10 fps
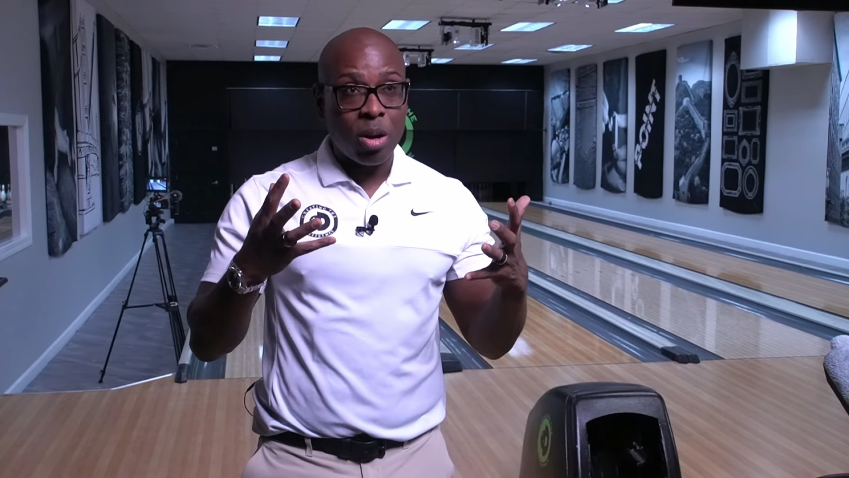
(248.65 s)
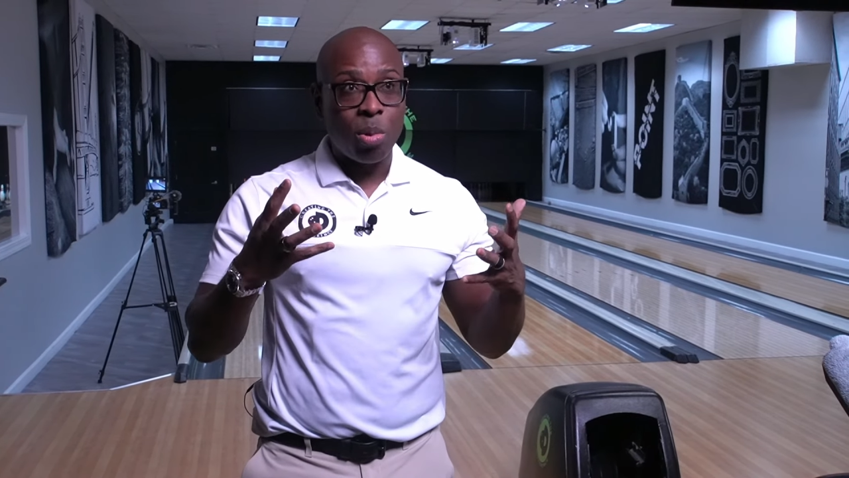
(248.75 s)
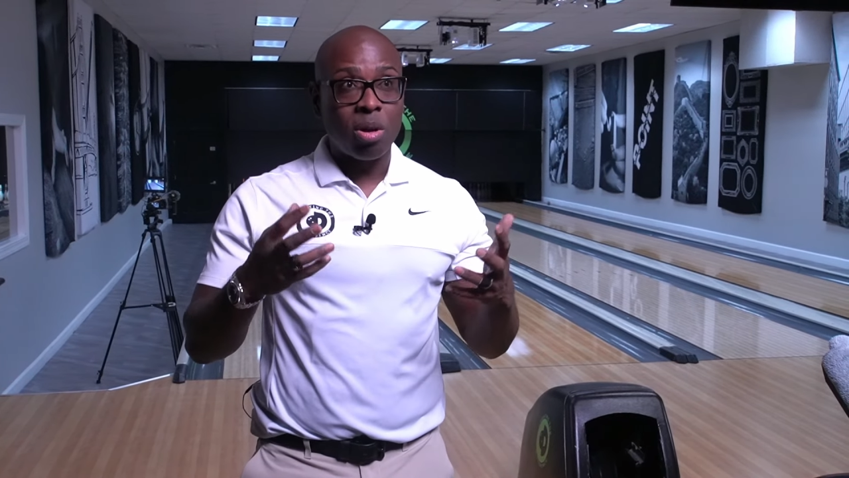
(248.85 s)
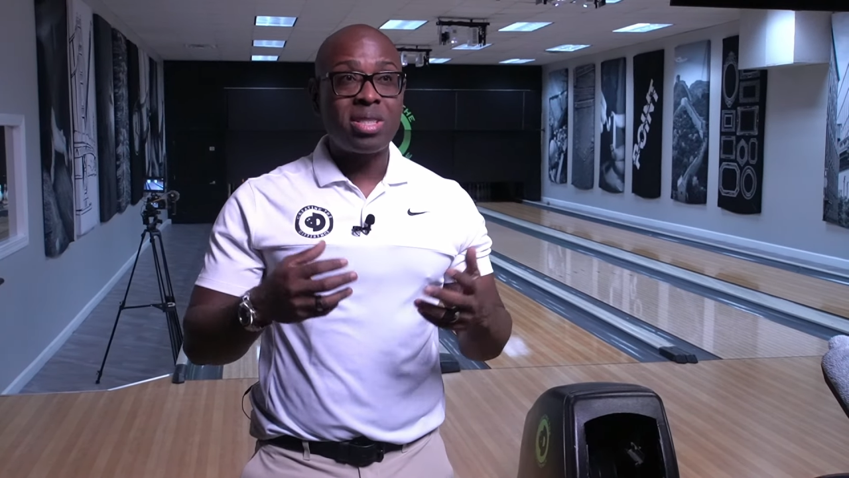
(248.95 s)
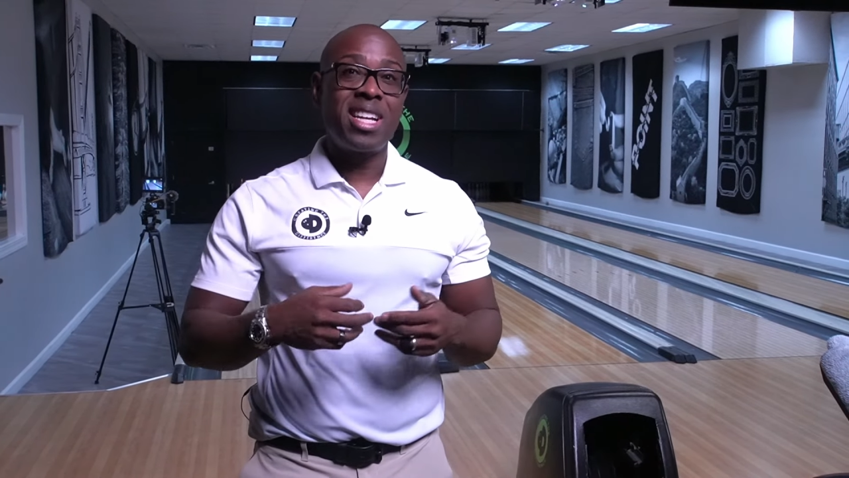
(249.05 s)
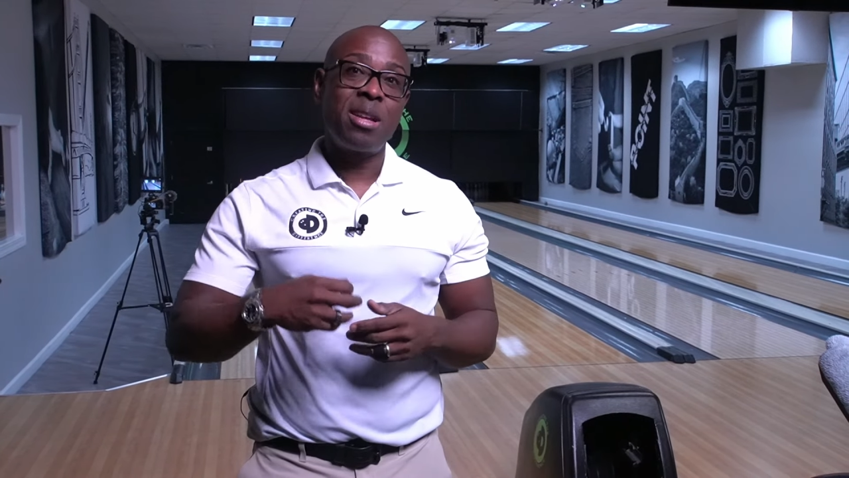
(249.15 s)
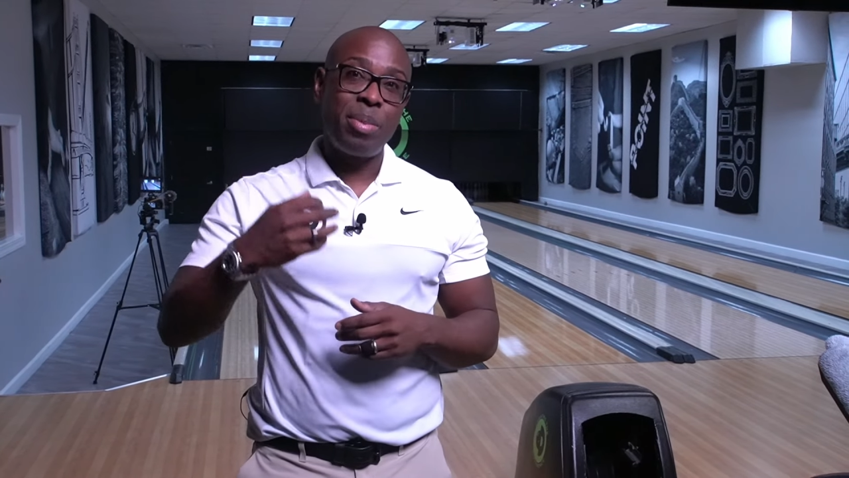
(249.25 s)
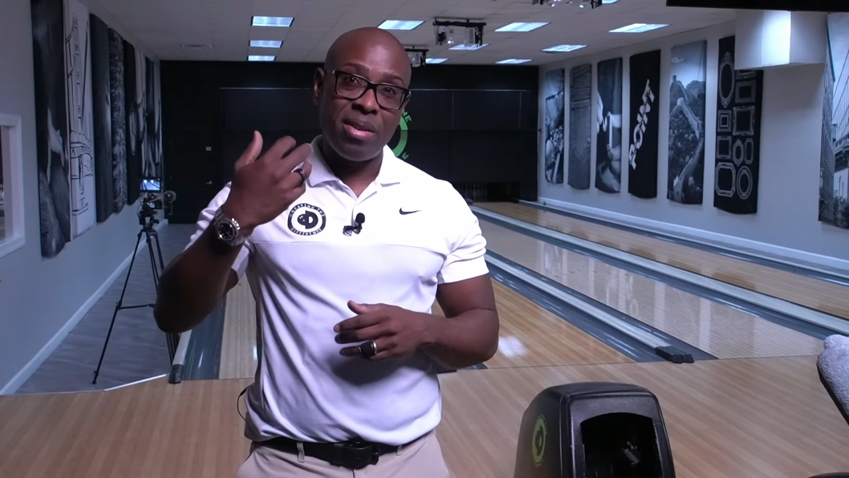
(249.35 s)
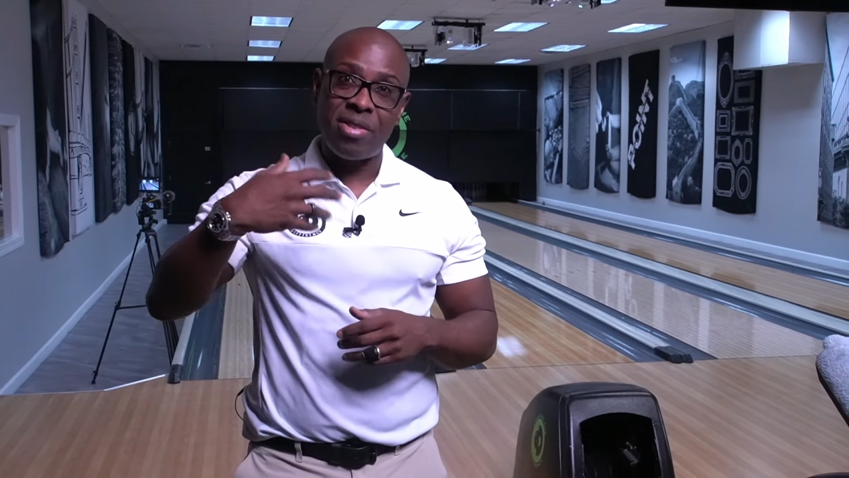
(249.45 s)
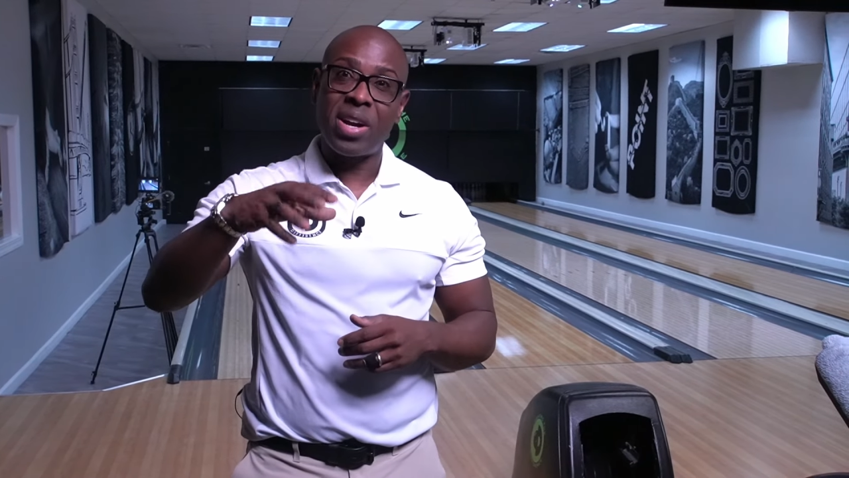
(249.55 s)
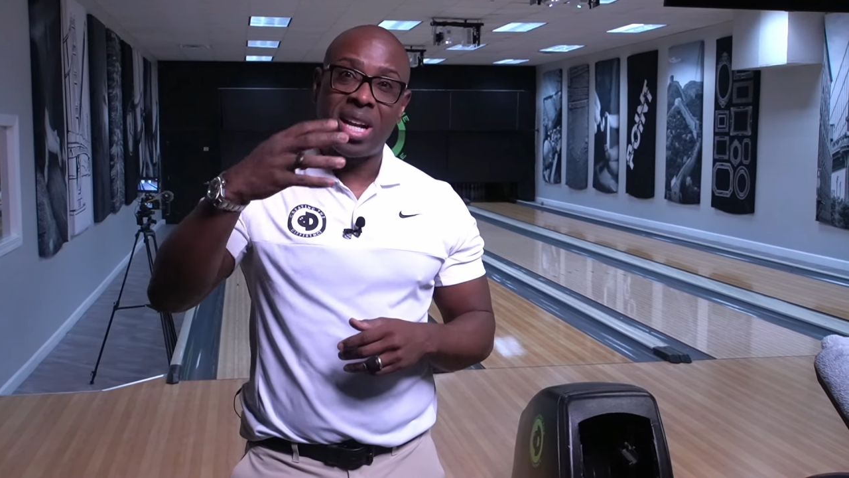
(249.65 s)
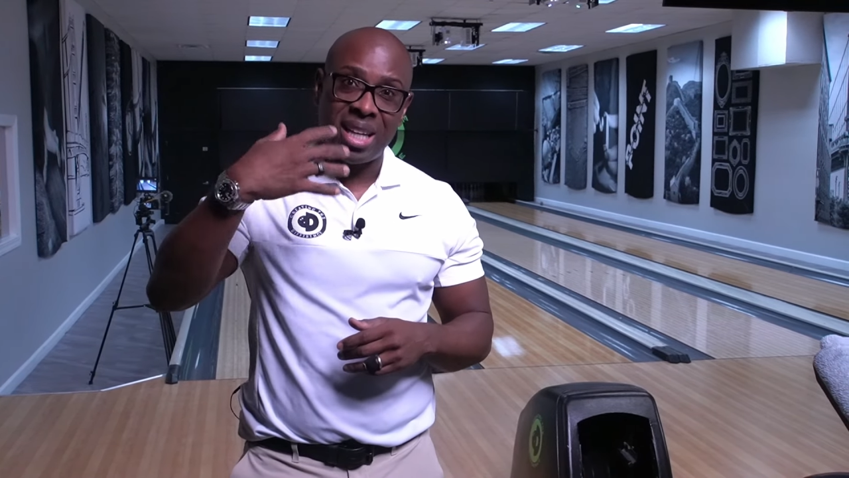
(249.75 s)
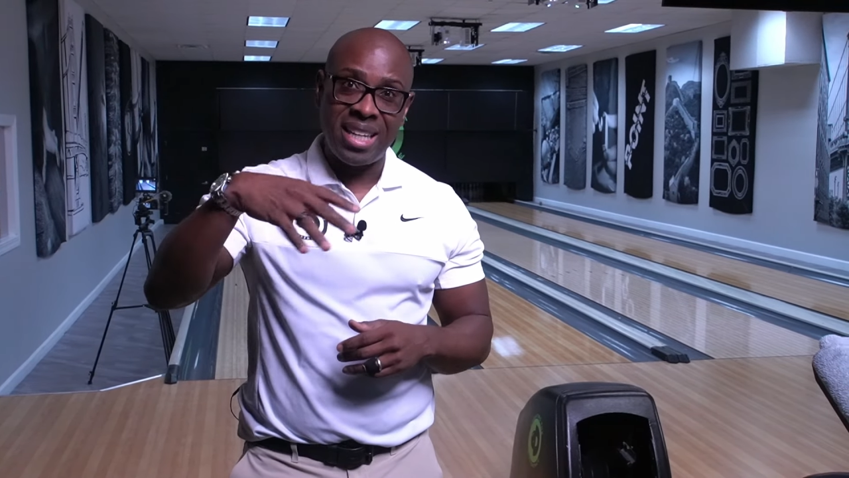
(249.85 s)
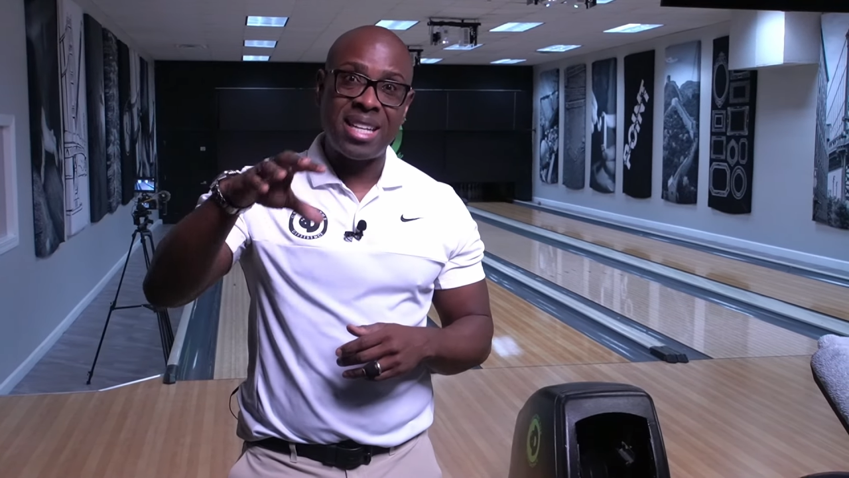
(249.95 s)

balls tend to be very clean.